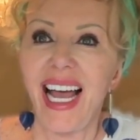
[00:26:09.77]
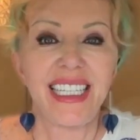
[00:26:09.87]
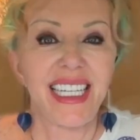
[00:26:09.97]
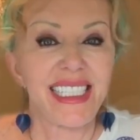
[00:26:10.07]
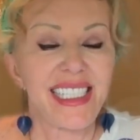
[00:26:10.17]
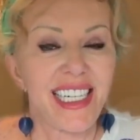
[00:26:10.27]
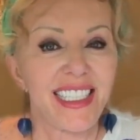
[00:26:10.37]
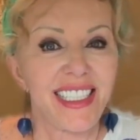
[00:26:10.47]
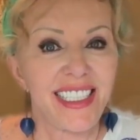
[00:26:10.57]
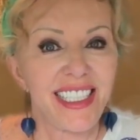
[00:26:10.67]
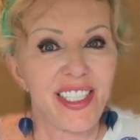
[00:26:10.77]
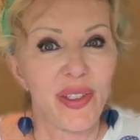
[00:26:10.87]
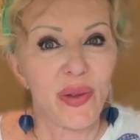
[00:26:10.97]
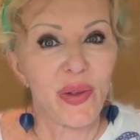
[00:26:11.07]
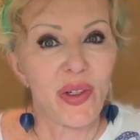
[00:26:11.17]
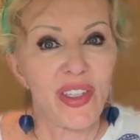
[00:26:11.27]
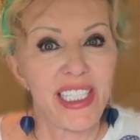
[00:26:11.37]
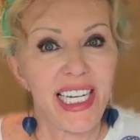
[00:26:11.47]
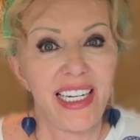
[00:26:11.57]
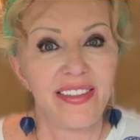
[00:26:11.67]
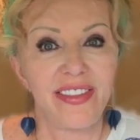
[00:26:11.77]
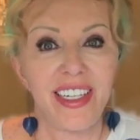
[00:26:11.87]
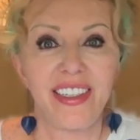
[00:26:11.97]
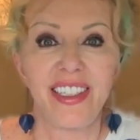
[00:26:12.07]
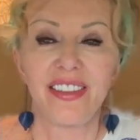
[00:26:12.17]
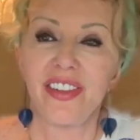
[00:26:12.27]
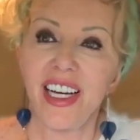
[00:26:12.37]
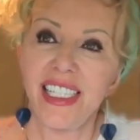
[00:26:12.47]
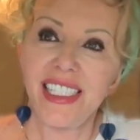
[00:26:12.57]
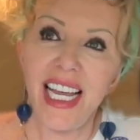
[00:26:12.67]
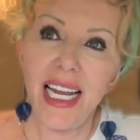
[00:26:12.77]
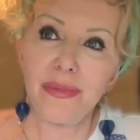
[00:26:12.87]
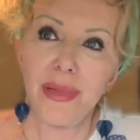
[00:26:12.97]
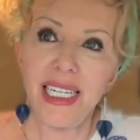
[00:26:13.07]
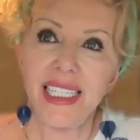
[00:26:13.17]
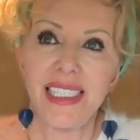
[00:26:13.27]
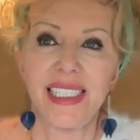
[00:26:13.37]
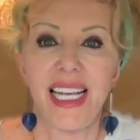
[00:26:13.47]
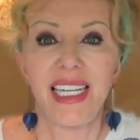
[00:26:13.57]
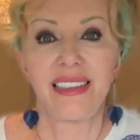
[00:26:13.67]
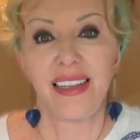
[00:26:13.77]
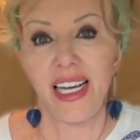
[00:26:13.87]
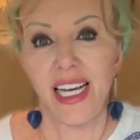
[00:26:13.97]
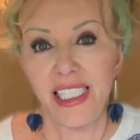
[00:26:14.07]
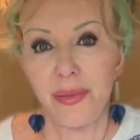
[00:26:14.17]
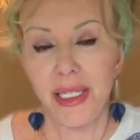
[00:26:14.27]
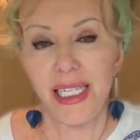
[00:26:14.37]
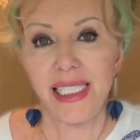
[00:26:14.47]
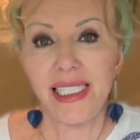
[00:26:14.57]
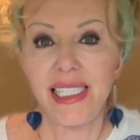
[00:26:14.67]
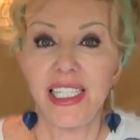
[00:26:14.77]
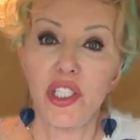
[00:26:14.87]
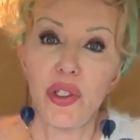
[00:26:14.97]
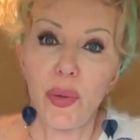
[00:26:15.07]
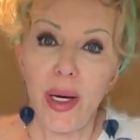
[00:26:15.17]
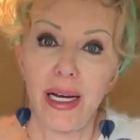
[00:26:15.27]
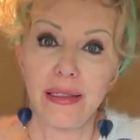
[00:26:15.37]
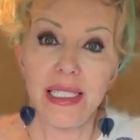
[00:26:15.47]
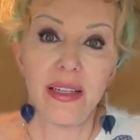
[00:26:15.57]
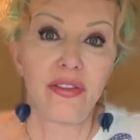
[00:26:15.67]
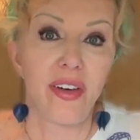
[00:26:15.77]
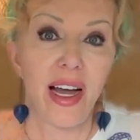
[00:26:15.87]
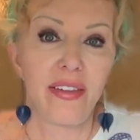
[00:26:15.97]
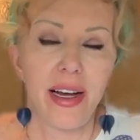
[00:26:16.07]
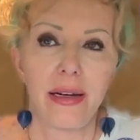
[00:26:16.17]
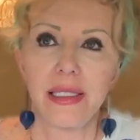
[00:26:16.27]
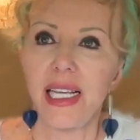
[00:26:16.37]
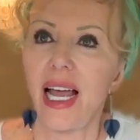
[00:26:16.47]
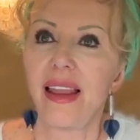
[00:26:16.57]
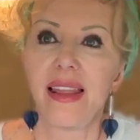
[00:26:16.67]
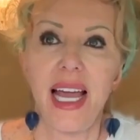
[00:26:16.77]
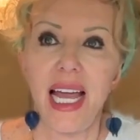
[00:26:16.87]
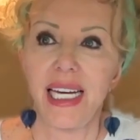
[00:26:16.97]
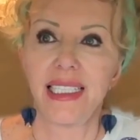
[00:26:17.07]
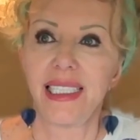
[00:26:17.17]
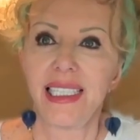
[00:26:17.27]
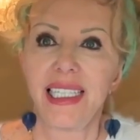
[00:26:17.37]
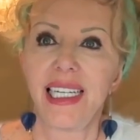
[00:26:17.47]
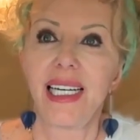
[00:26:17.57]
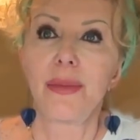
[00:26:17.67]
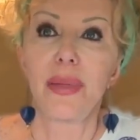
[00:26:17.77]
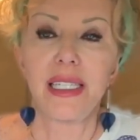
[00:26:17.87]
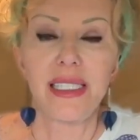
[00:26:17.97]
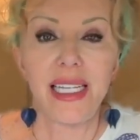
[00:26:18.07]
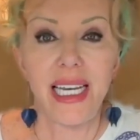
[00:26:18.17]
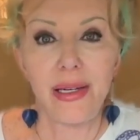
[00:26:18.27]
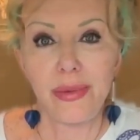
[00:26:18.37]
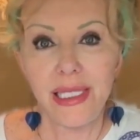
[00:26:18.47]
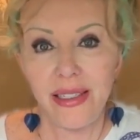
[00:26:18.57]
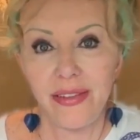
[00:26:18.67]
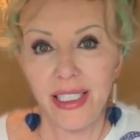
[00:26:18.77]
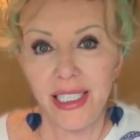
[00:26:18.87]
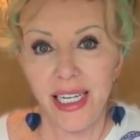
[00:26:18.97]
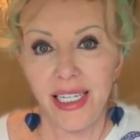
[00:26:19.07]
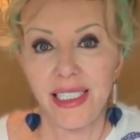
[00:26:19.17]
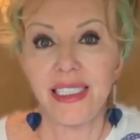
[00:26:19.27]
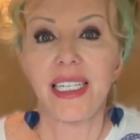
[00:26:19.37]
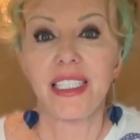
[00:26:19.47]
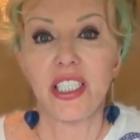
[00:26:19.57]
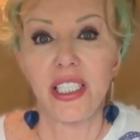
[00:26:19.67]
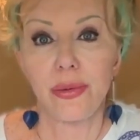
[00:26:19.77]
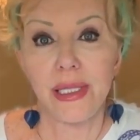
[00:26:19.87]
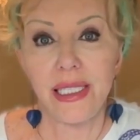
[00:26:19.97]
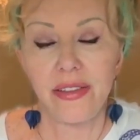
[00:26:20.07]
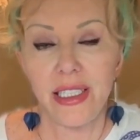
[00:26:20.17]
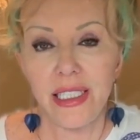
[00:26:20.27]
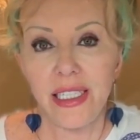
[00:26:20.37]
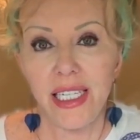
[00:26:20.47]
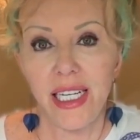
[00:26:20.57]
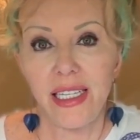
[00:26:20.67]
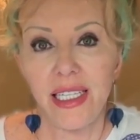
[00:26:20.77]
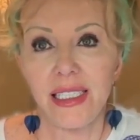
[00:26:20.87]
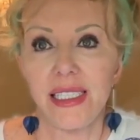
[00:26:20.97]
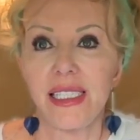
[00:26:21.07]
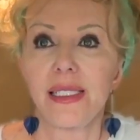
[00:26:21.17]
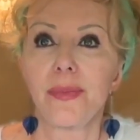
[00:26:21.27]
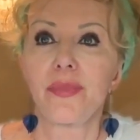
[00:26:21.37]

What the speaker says: They started to talk on the telephone, at first 10 minutes, then 30 minutes, then 2 hours, then 5 hours, and then, because he was living in Ireland and she was living in the Netherlands,